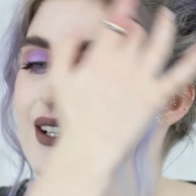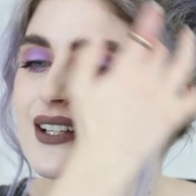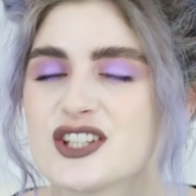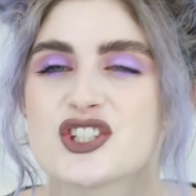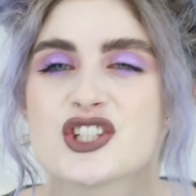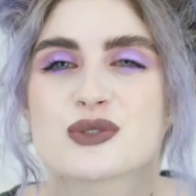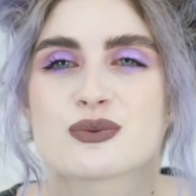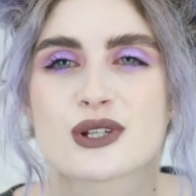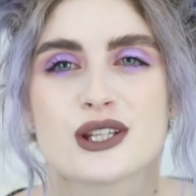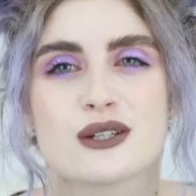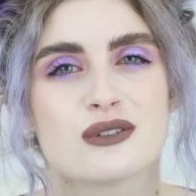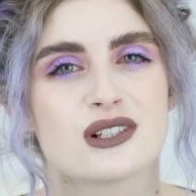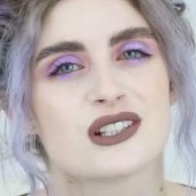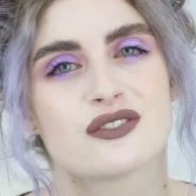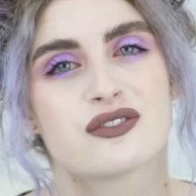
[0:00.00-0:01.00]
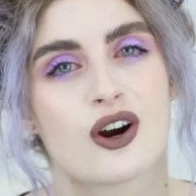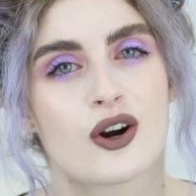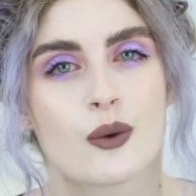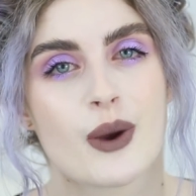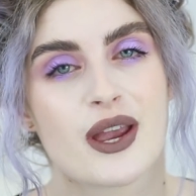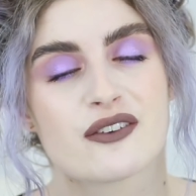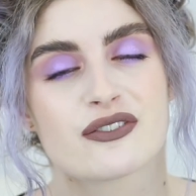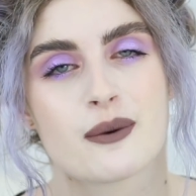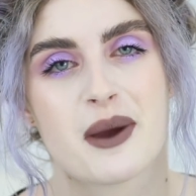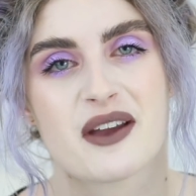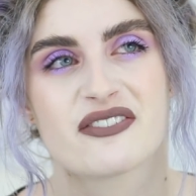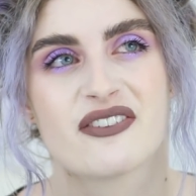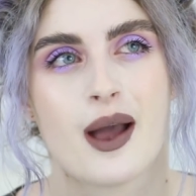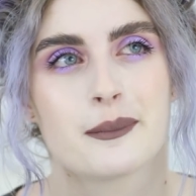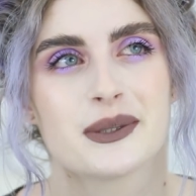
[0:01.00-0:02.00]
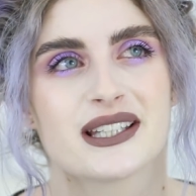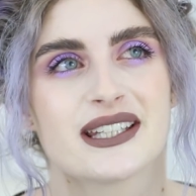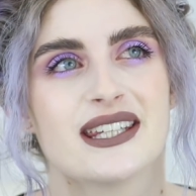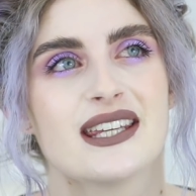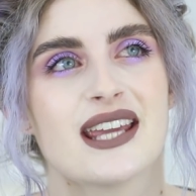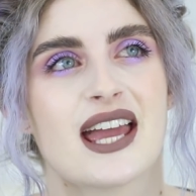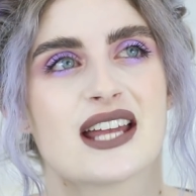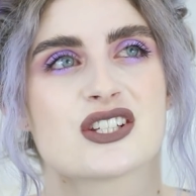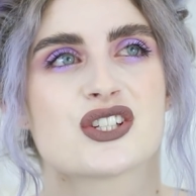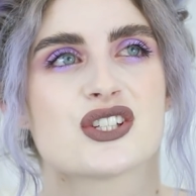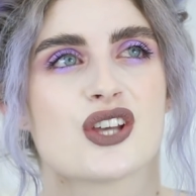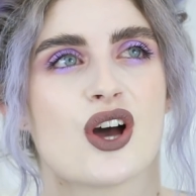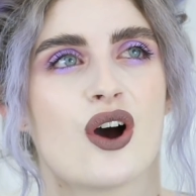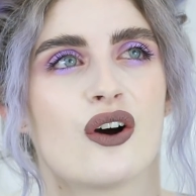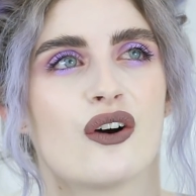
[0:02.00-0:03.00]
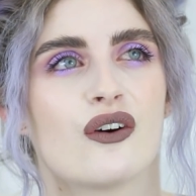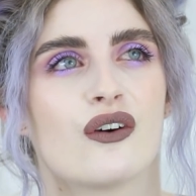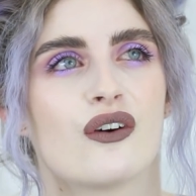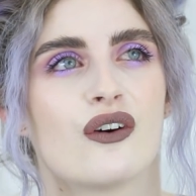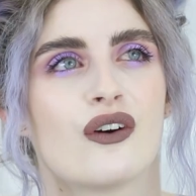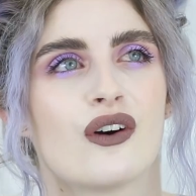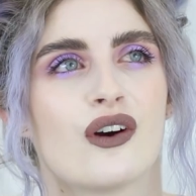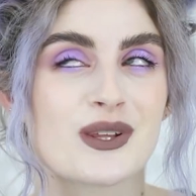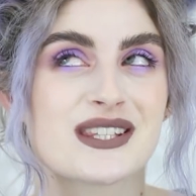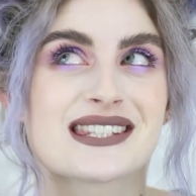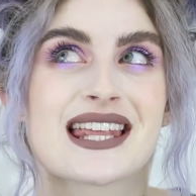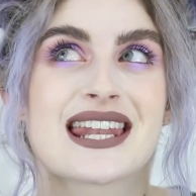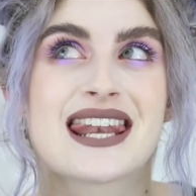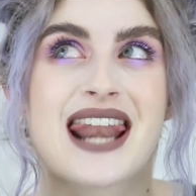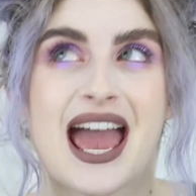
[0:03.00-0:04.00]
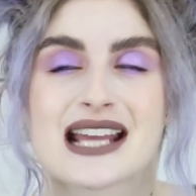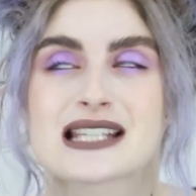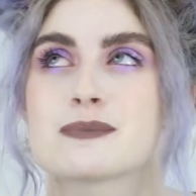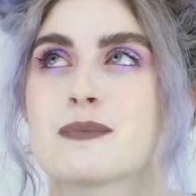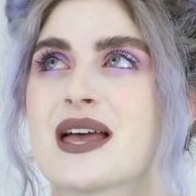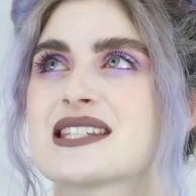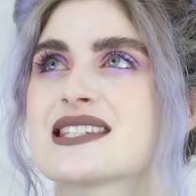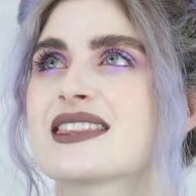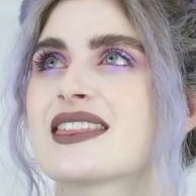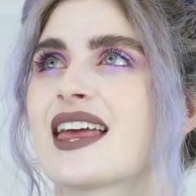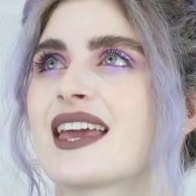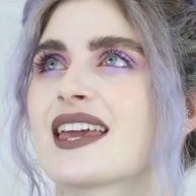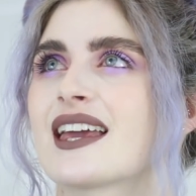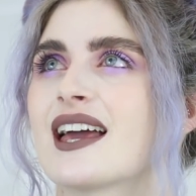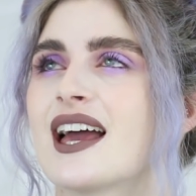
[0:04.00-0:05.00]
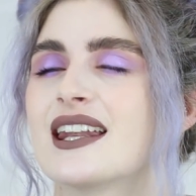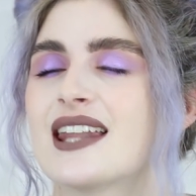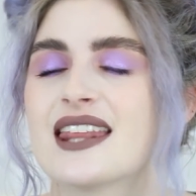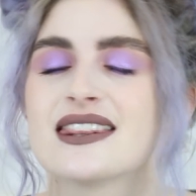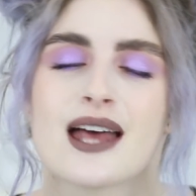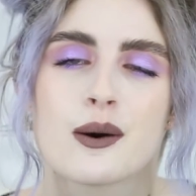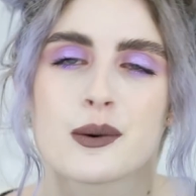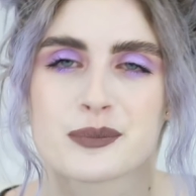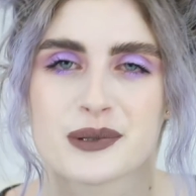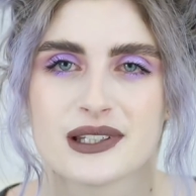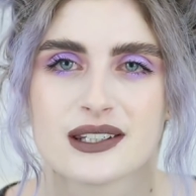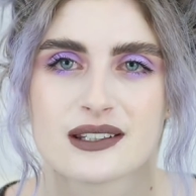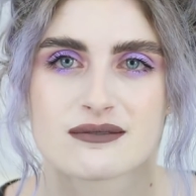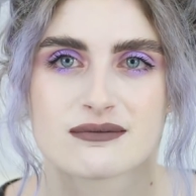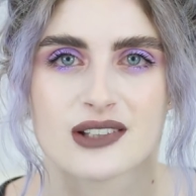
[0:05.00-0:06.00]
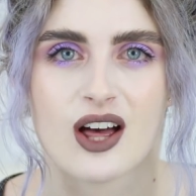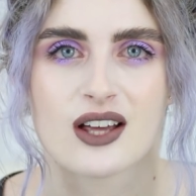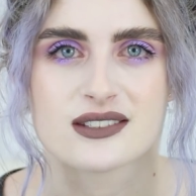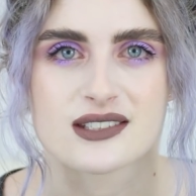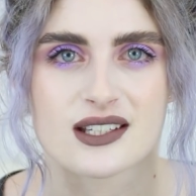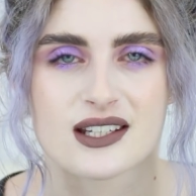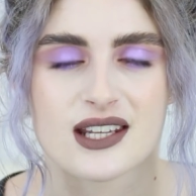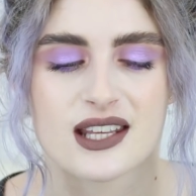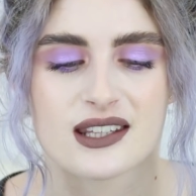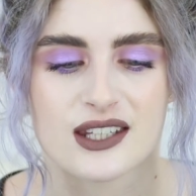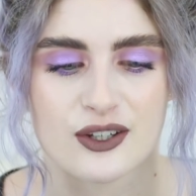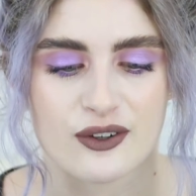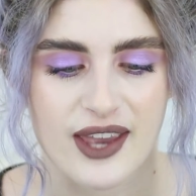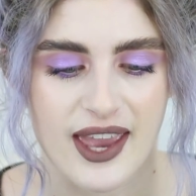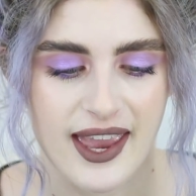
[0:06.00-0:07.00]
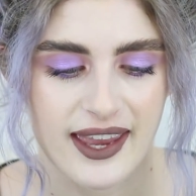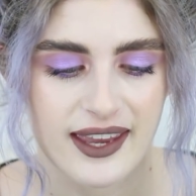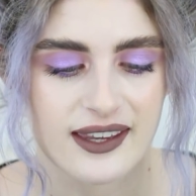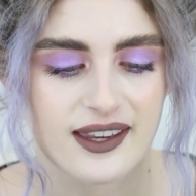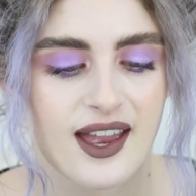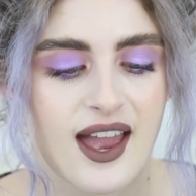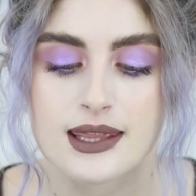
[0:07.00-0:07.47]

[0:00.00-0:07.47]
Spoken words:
it's just really, really far away from my family. And so what's the next best thing? And that would be London in the UK.